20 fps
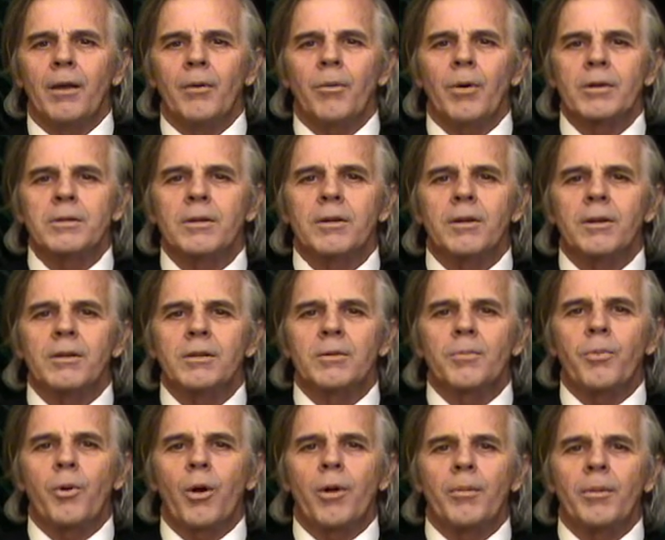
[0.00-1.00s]
it was a
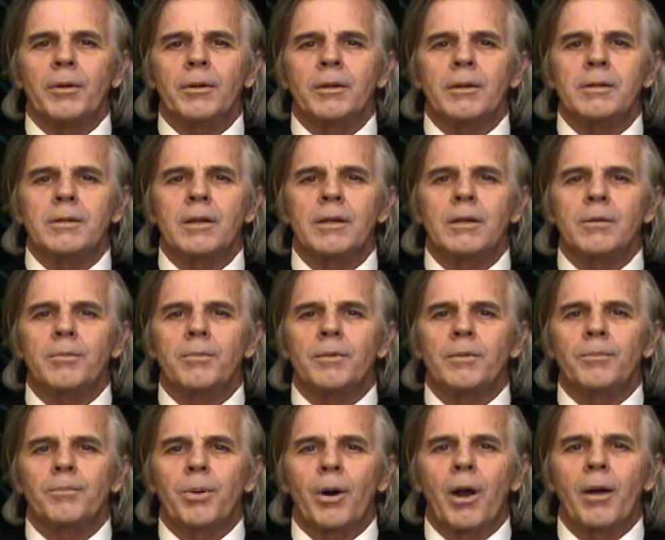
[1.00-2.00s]
disappointment to see
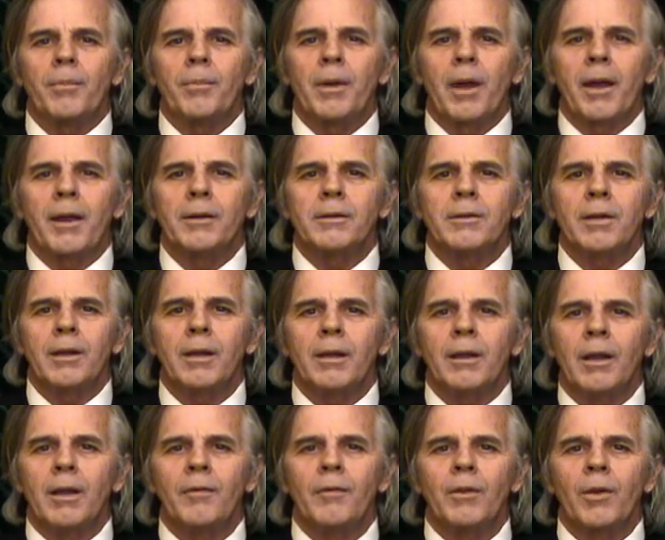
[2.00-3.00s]
Prop
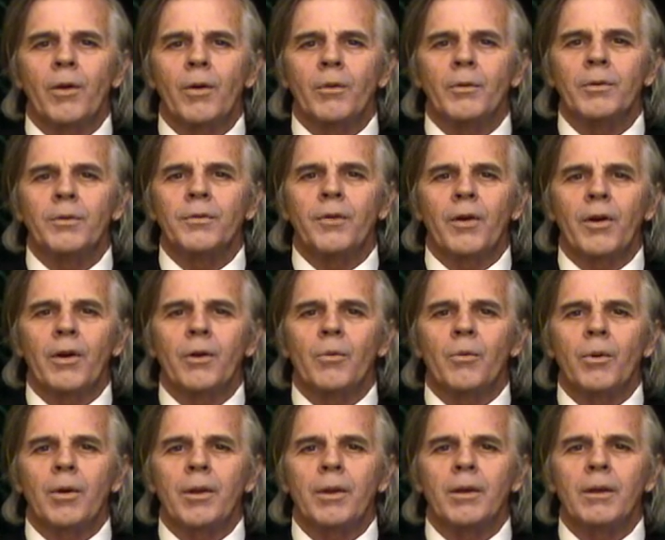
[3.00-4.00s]
nineteen, even though it was very
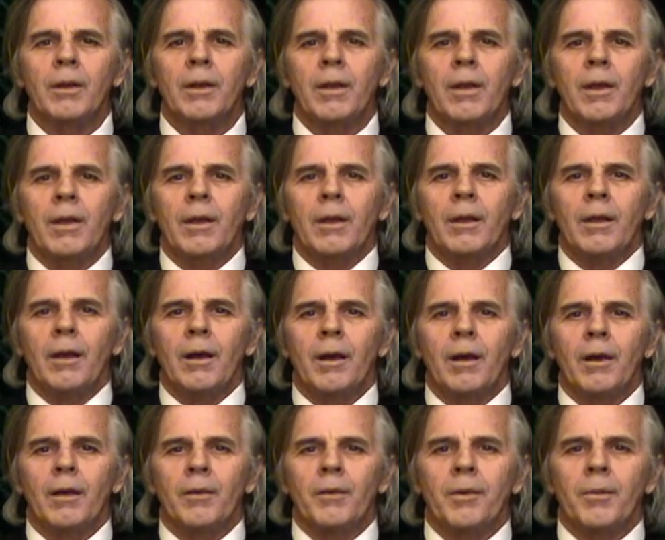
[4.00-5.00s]
weak.
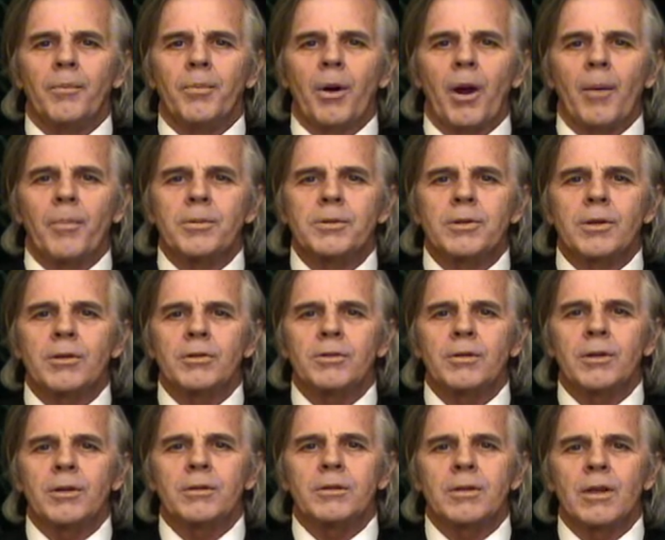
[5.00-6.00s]
Uh, the
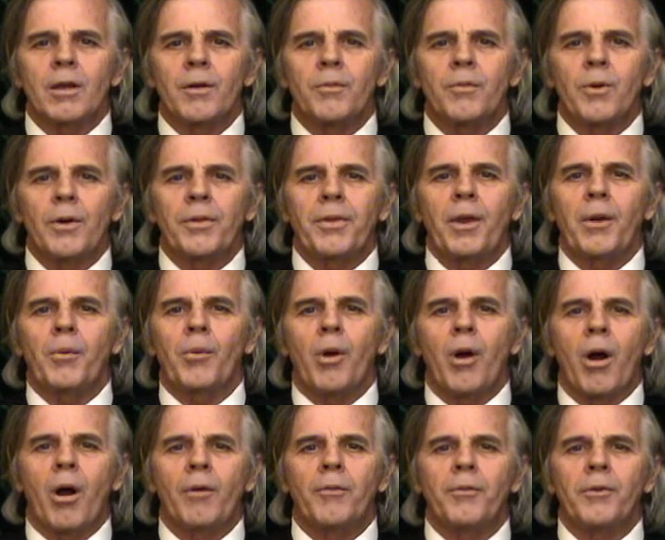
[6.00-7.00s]
proposition itself, what they were
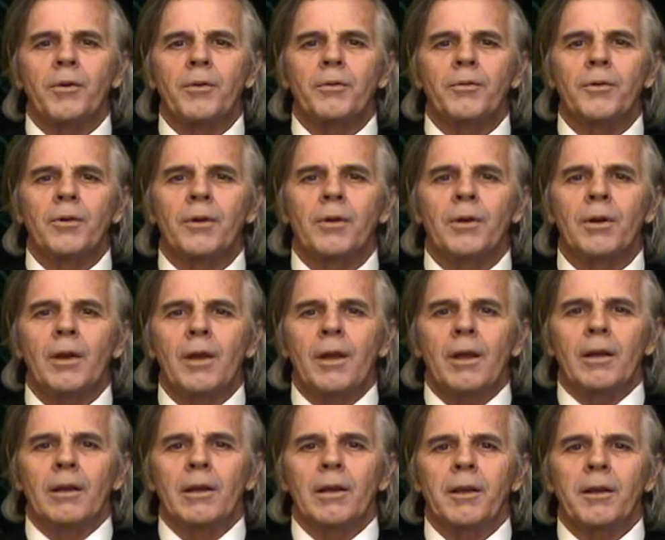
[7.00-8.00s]
offering for
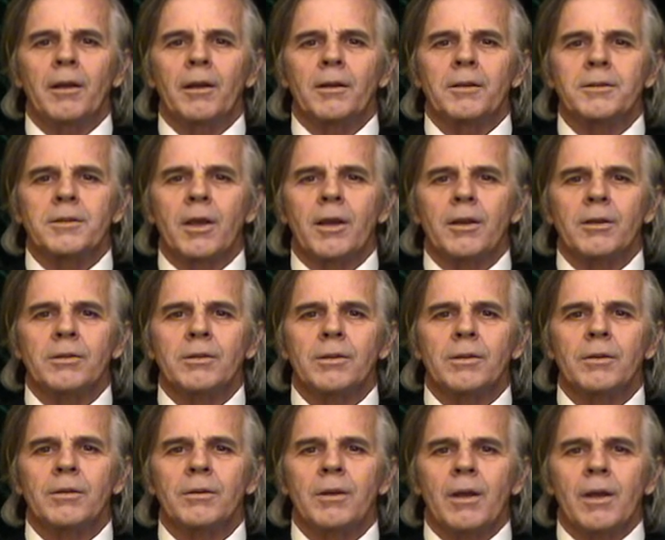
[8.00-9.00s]

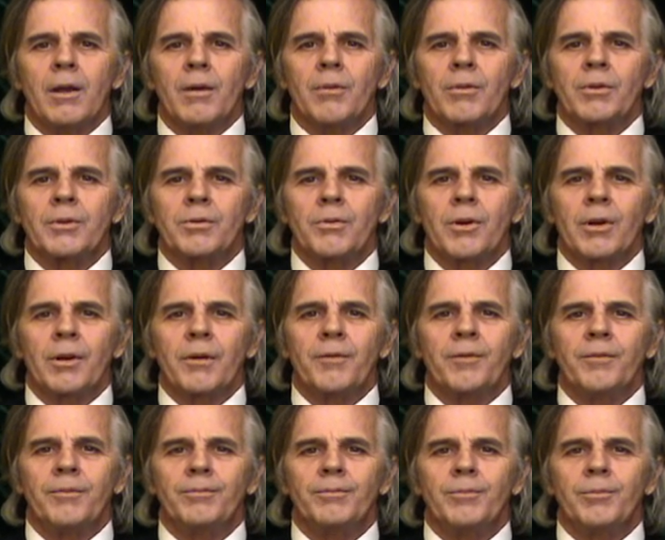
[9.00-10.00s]
legalization, was really
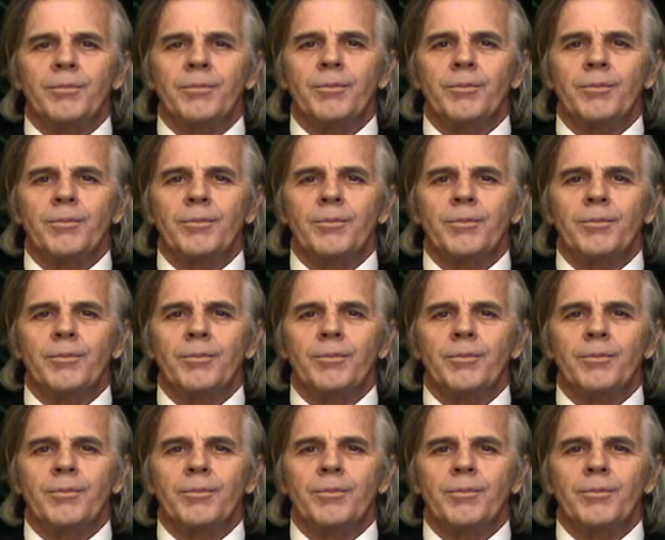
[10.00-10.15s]
f